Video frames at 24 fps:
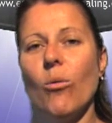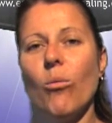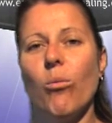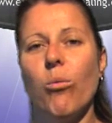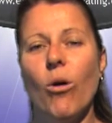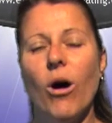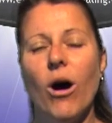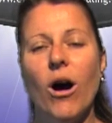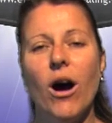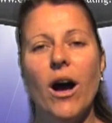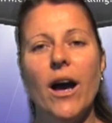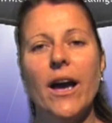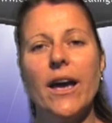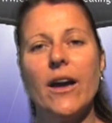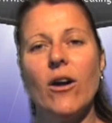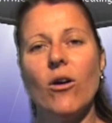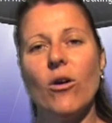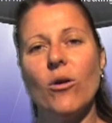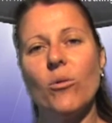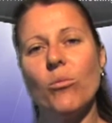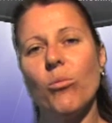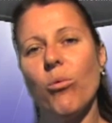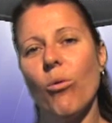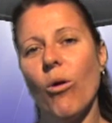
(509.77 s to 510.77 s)

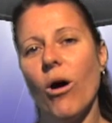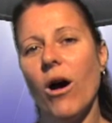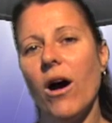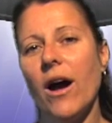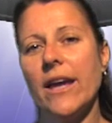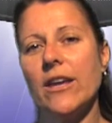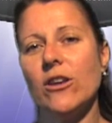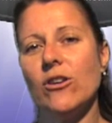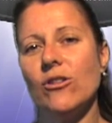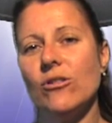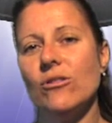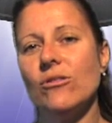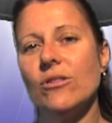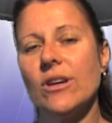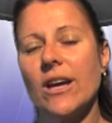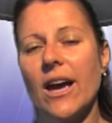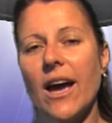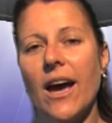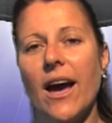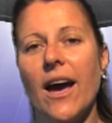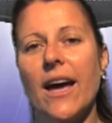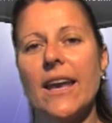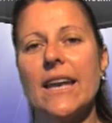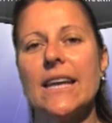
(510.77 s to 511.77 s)
why you
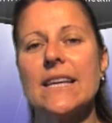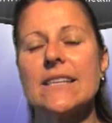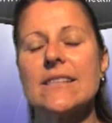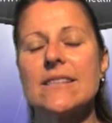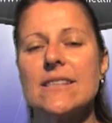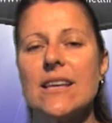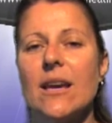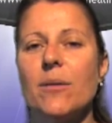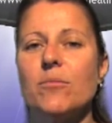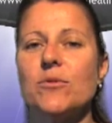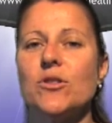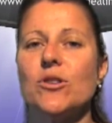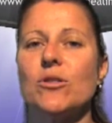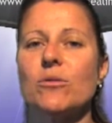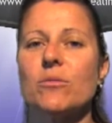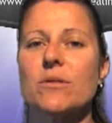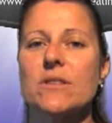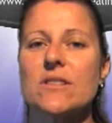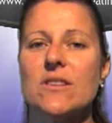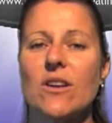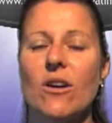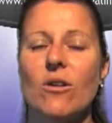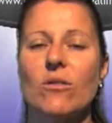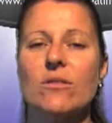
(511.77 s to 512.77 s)
can't accept your
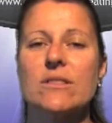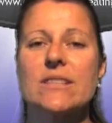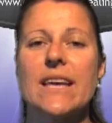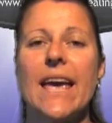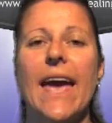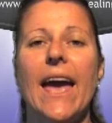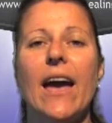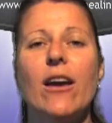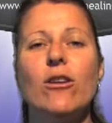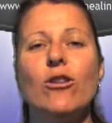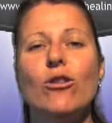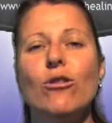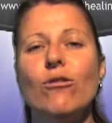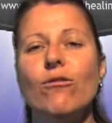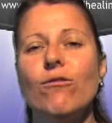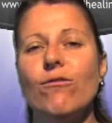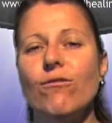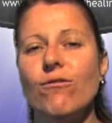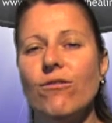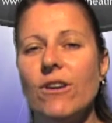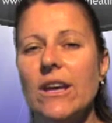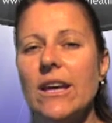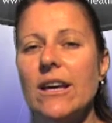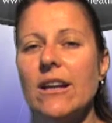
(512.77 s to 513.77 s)
results, how you
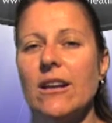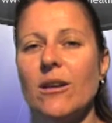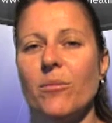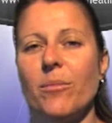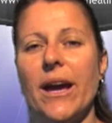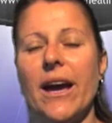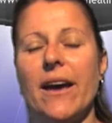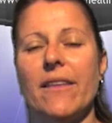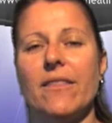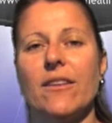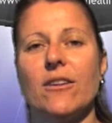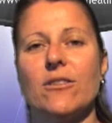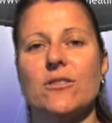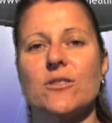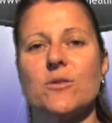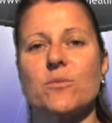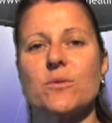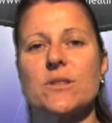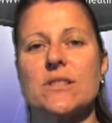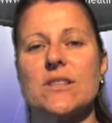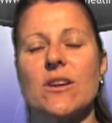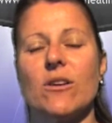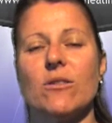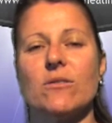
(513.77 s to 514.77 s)
feel about those
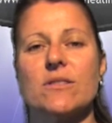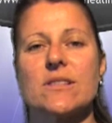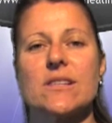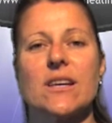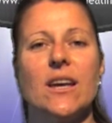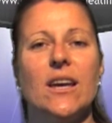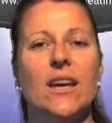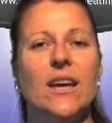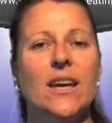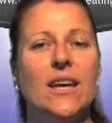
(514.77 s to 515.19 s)
results.